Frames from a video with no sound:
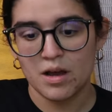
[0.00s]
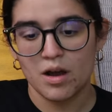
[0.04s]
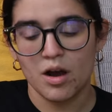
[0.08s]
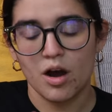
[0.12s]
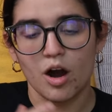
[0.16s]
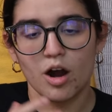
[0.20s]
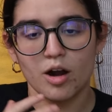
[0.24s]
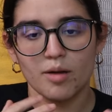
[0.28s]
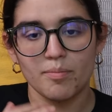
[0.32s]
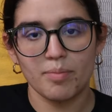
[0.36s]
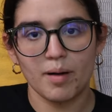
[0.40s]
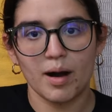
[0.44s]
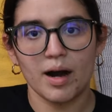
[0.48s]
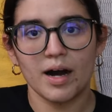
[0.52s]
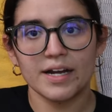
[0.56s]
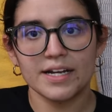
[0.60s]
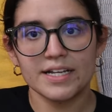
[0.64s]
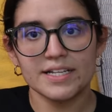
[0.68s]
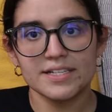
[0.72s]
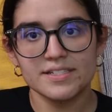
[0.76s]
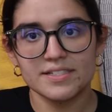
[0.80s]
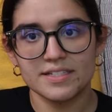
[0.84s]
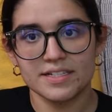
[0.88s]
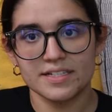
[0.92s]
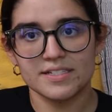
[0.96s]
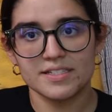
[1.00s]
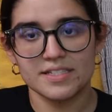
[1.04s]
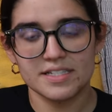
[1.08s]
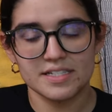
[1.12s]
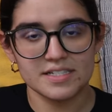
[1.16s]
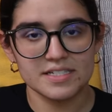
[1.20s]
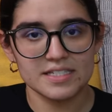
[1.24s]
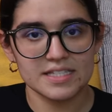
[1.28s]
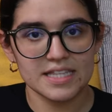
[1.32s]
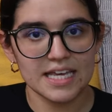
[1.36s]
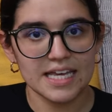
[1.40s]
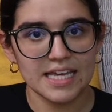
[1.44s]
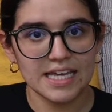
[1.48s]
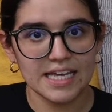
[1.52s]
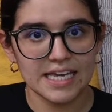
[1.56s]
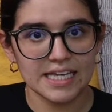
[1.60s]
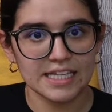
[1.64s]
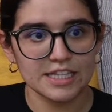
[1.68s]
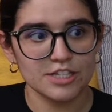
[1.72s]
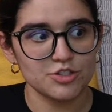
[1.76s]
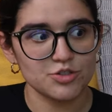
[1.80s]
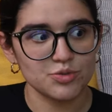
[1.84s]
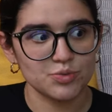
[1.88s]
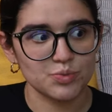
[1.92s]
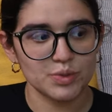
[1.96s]
does
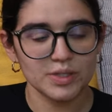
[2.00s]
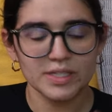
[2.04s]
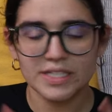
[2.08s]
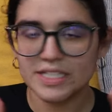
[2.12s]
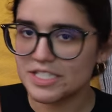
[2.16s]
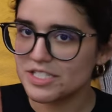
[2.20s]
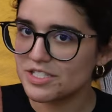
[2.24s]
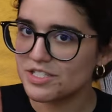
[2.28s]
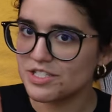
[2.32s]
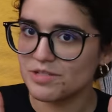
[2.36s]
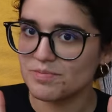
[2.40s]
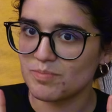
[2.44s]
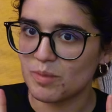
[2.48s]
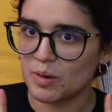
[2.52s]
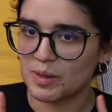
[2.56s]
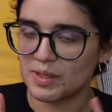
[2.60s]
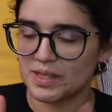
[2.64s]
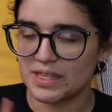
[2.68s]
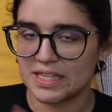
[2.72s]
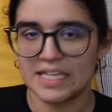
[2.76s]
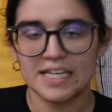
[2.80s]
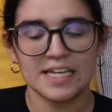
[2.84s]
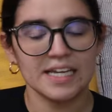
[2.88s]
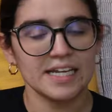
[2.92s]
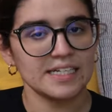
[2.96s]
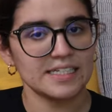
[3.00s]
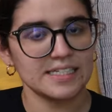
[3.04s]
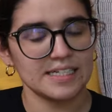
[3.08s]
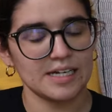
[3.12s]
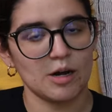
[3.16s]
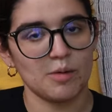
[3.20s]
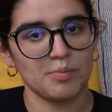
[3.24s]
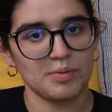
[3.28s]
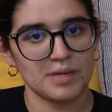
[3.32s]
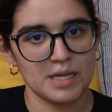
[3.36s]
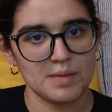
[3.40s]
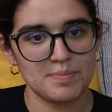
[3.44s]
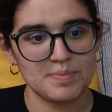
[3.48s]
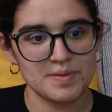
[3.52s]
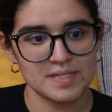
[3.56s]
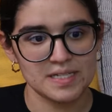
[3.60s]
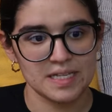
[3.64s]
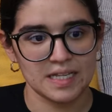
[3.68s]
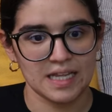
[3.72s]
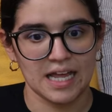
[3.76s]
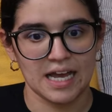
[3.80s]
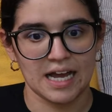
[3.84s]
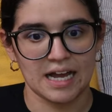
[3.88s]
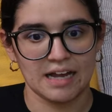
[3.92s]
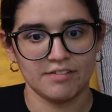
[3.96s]
this really smart thing to help keep us
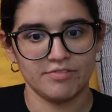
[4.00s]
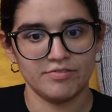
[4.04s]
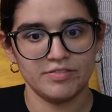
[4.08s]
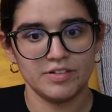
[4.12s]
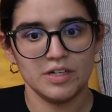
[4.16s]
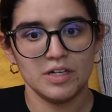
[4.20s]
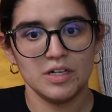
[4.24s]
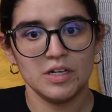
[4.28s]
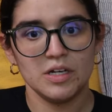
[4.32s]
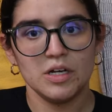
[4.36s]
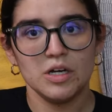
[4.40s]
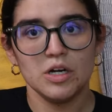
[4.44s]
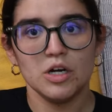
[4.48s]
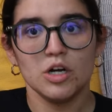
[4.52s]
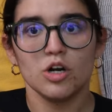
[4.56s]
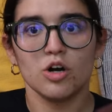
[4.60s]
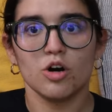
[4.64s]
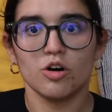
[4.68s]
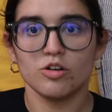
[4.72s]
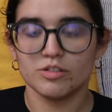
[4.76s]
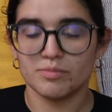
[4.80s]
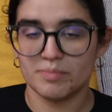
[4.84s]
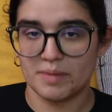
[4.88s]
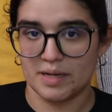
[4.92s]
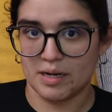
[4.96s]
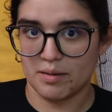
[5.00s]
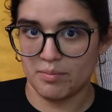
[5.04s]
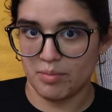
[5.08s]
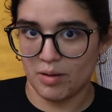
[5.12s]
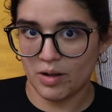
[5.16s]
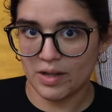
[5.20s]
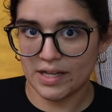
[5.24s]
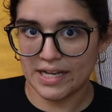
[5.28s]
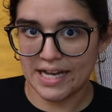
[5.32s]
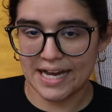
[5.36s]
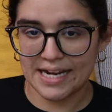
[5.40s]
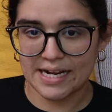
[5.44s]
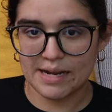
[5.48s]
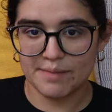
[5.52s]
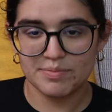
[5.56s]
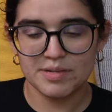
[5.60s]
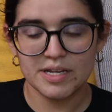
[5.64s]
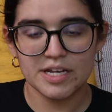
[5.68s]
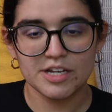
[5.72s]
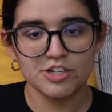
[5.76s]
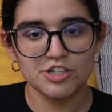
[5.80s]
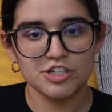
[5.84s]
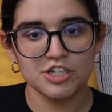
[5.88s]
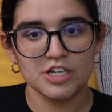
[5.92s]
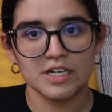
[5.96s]
alive called metabolic
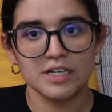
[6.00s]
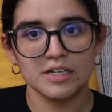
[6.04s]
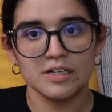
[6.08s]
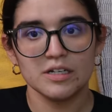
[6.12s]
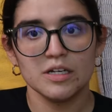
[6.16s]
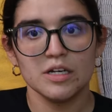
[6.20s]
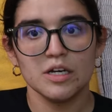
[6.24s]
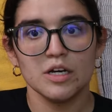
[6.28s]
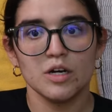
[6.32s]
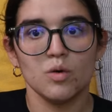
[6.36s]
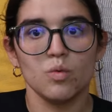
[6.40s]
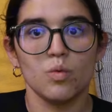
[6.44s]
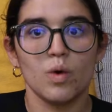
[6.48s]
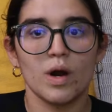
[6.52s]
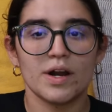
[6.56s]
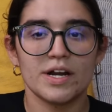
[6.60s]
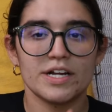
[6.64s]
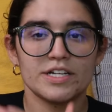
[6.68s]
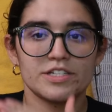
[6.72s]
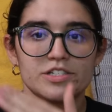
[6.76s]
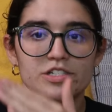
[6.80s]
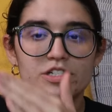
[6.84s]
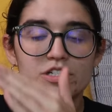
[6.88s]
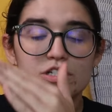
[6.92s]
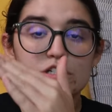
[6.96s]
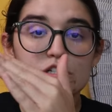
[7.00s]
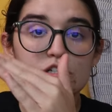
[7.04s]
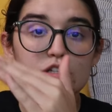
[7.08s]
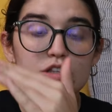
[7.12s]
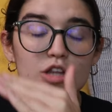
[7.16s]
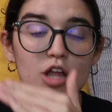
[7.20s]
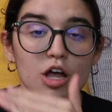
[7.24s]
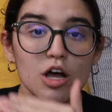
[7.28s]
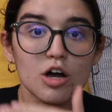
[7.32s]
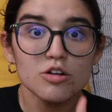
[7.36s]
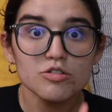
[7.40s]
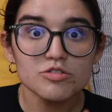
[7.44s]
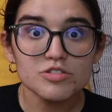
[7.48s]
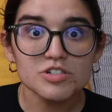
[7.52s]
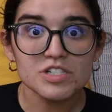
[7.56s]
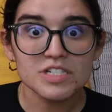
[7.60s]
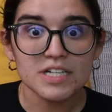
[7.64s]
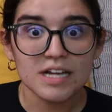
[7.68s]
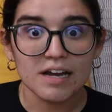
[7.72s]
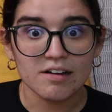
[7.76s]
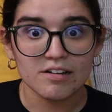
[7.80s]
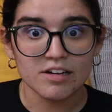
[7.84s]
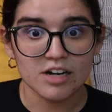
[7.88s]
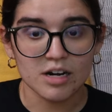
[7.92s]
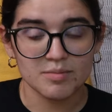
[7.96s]
adaptation, where it slows
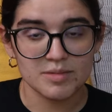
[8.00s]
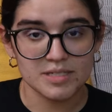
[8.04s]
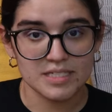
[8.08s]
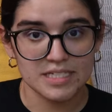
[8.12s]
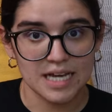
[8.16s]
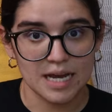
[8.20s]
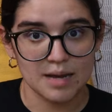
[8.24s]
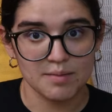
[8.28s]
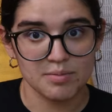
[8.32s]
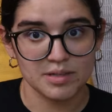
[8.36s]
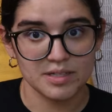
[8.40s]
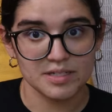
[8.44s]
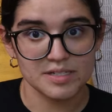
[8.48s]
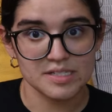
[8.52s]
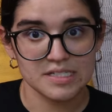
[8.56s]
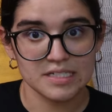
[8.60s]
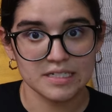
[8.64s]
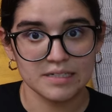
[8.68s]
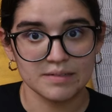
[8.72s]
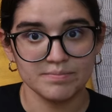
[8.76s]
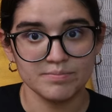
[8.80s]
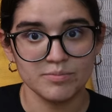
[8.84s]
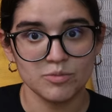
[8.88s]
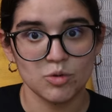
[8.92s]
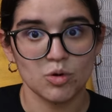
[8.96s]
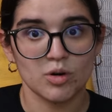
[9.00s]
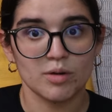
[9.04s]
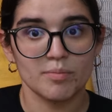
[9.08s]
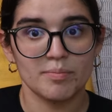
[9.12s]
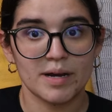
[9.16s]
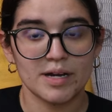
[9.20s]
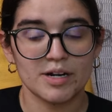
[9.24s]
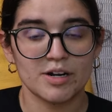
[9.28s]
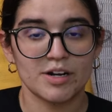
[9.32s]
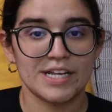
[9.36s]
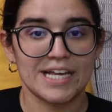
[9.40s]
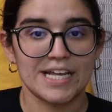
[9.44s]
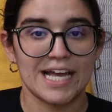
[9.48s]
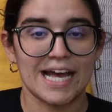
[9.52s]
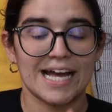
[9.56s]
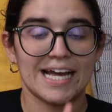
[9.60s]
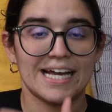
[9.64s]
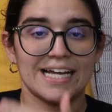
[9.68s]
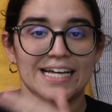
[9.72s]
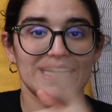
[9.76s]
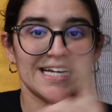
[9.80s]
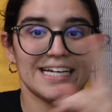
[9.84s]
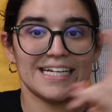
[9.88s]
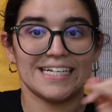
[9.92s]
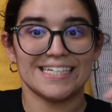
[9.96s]
down our metabolism, or better yet,
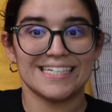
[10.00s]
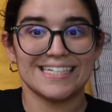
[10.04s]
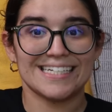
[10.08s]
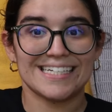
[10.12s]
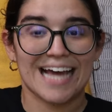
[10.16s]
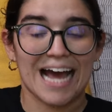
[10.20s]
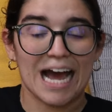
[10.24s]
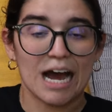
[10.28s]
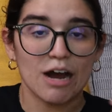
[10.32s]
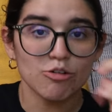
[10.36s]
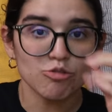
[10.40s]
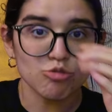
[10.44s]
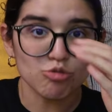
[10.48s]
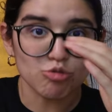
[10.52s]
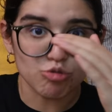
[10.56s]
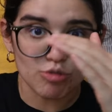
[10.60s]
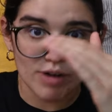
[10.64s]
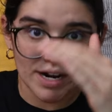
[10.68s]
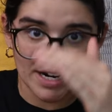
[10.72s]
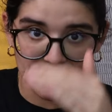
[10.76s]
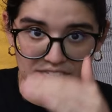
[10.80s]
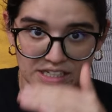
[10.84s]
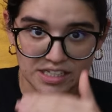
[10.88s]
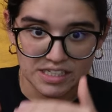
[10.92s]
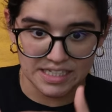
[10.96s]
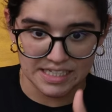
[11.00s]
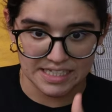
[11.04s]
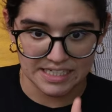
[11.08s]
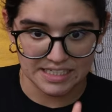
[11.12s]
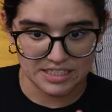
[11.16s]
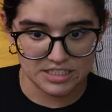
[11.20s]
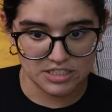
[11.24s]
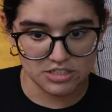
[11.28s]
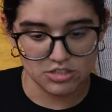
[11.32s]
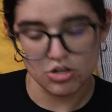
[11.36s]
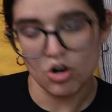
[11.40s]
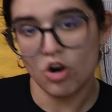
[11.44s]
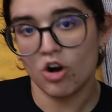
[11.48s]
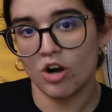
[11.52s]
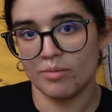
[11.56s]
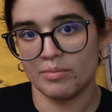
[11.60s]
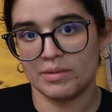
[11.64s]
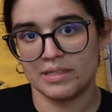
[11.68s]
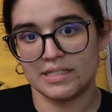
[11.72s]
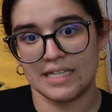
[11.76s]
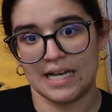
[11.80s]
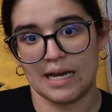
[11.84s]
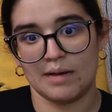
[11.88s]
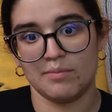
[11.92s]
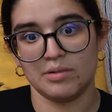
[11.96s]
it down regulates our
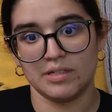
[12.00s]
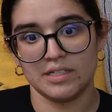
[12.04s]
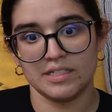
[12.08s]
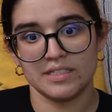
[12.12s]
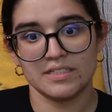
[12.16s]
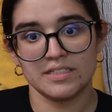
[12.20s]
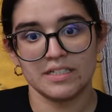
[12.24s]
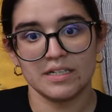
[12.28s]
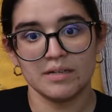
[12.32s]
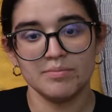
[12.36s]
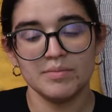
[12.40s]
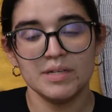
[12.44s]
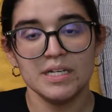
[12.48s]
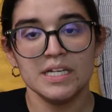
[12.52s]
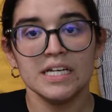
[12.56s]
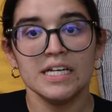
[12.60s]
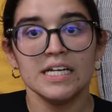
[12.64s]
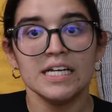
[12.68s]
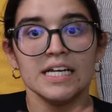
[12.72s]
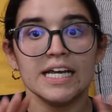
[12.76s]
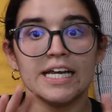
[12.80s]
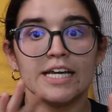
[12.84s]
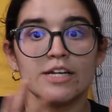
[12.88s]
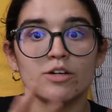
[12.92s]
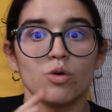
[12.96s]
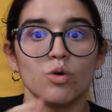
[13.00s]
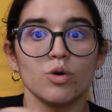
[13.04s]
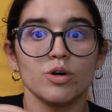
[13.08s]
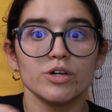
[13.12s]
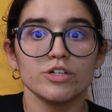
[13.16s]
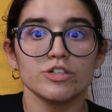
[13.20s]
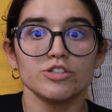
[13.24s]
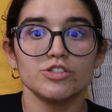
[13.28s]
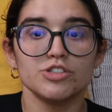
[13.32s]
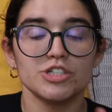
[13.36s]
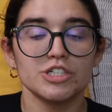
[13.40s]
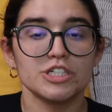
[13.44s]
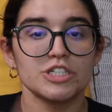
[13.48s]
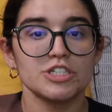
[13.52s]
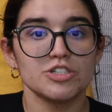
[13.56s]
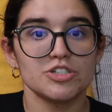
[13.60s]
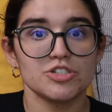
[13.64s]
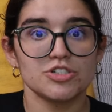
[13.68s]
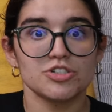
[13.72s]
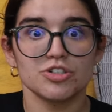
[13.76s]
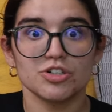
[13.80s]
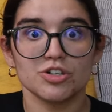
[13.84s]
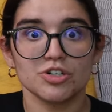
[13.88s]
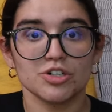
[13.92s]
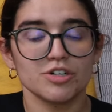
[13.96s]
metabolism in order to
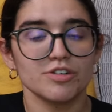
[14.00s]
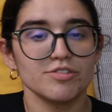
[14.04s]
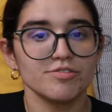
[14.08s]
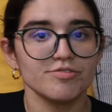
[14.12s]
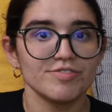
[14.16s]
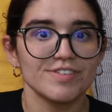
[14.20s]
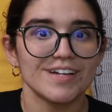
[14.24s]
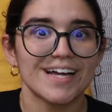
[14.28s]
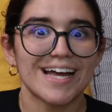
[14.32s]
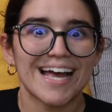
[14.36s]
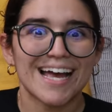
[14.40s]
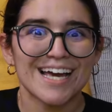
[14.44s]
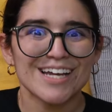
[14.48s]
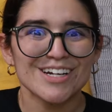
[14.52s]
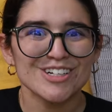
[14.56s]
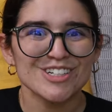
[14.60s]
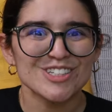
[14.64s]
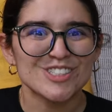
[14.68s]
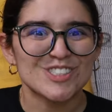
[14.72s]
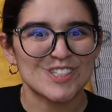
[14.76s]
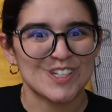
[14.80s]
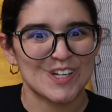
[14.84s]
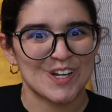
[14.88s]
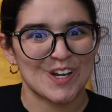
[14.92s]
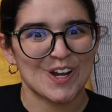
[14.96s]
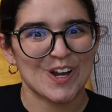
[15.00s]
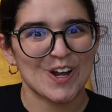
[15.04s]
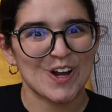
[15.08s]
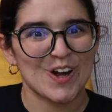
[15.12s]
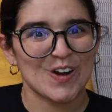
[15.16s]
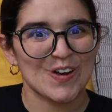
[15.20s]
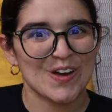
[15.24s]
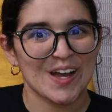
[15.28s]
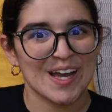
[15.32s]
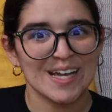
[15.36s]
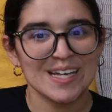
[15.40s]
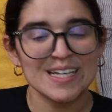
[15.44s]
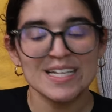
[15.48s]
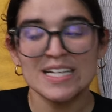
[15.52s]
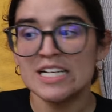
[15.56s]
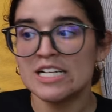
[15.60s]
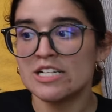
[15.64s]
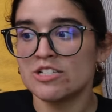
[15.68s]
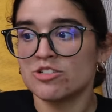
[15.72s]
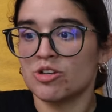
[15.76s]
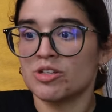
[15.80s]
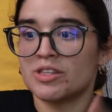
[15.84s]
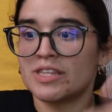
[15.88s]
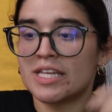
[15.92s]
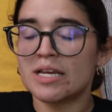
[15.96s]
conserve energy, okay?
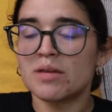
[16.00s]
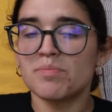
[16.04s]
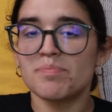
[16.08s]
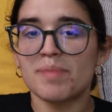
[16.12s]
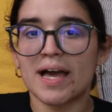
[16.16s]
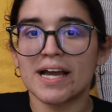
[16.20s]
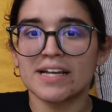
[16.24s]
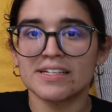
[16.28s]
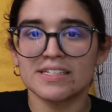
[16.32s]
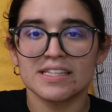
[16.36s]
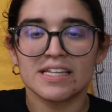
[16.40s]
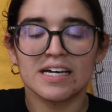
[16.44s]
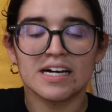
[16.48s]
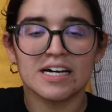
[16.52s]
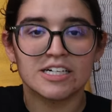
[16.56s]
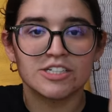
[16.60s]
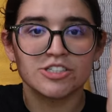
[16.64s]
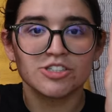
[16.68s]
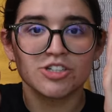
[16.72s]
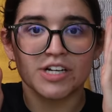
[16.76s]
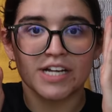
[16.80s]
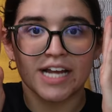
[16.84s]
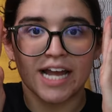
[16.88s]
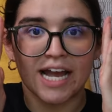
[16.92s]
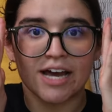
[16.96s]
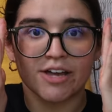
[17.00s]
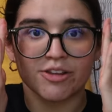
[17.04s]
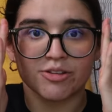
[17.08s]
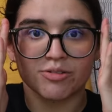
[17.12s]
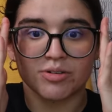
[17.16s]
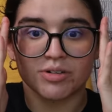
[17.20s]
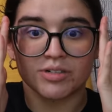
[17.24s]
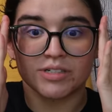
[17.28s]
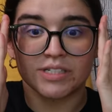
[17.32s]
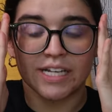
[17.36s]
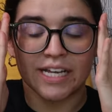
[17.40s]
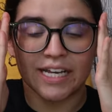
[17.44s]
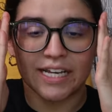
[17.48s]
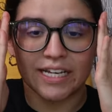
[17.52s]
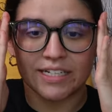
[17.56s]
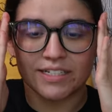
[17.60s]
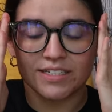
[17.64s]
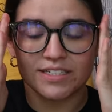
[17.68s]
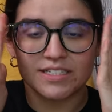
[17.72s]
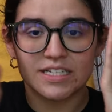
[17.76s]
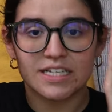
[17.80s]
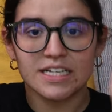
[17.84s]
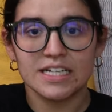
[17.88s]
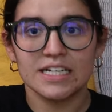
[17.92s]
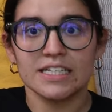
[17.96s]
So think back to the hunter-gatherer
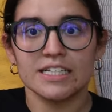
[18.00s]
days.